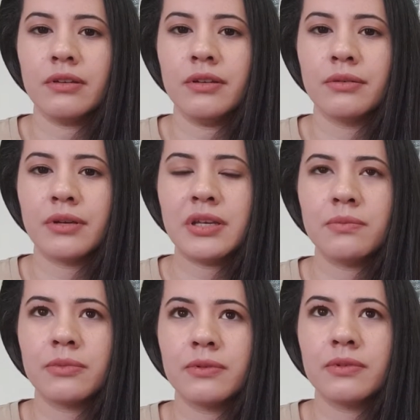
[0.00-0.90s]
you know,
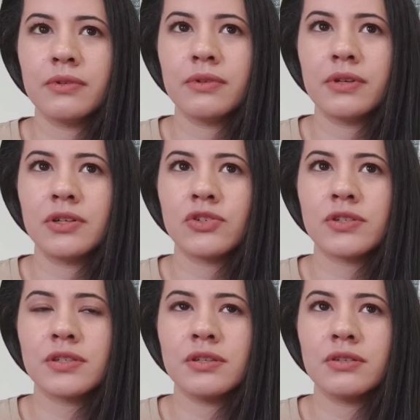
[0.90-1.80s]

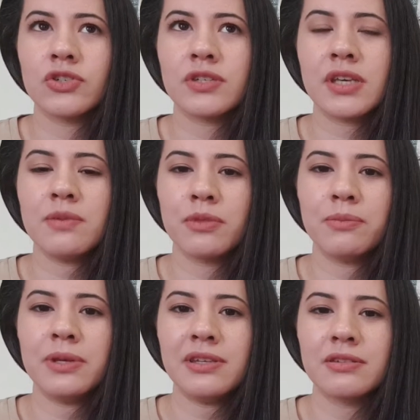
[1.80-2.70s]
just keep
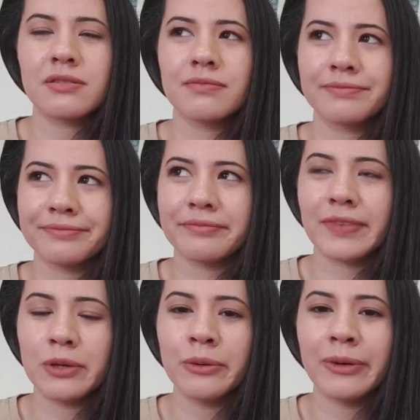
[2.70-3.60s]
the peace
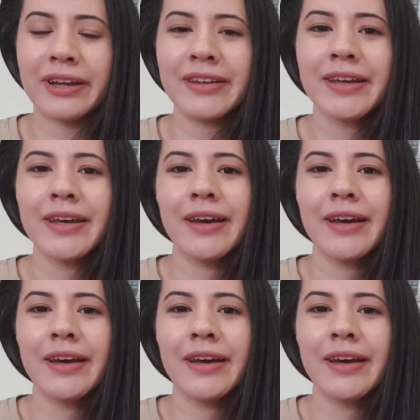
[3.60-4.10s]
going,